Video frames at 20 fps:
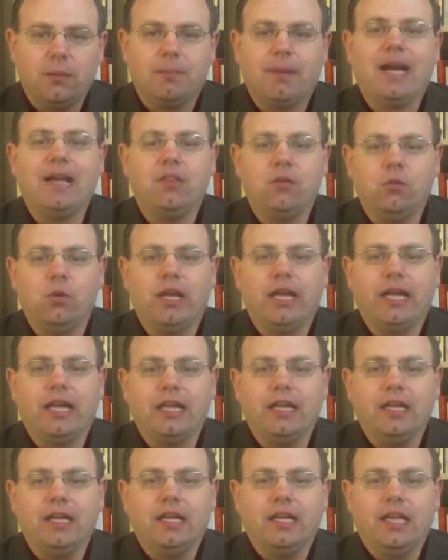by the
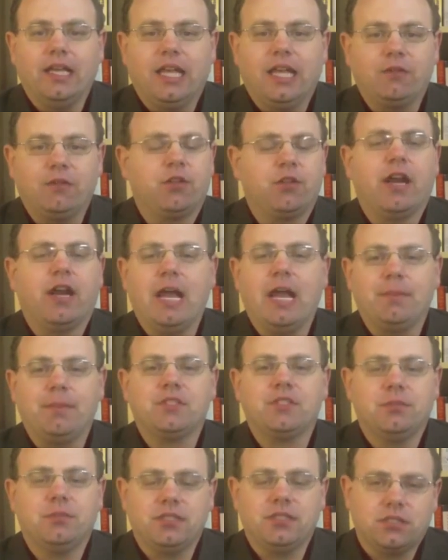way, if there
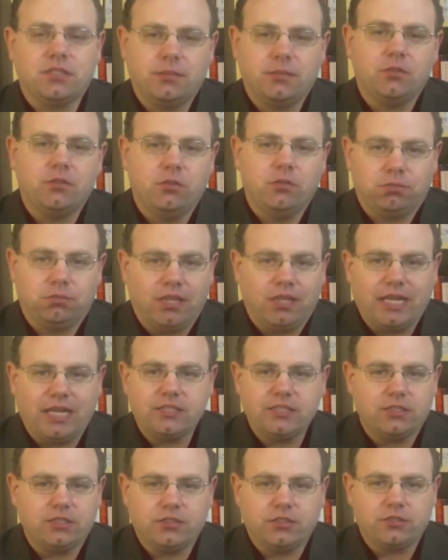happens to be someone who
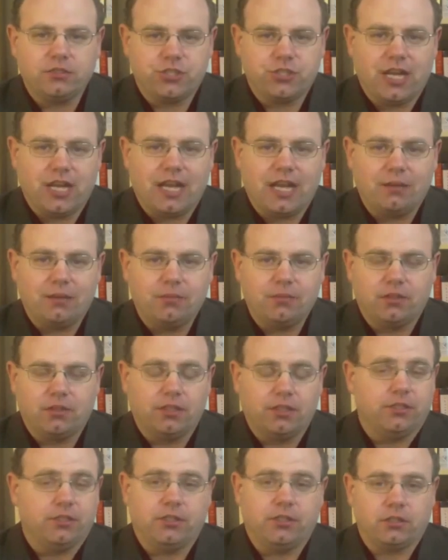applies at your job
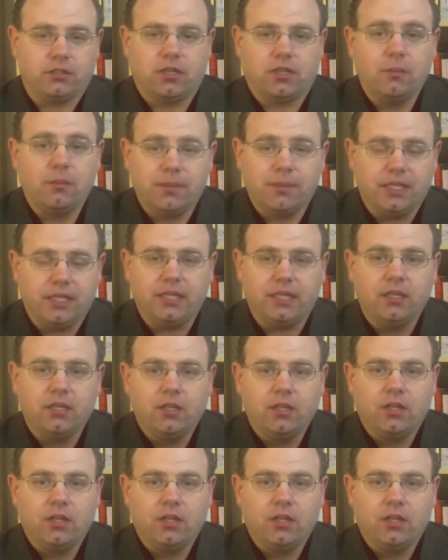or at your company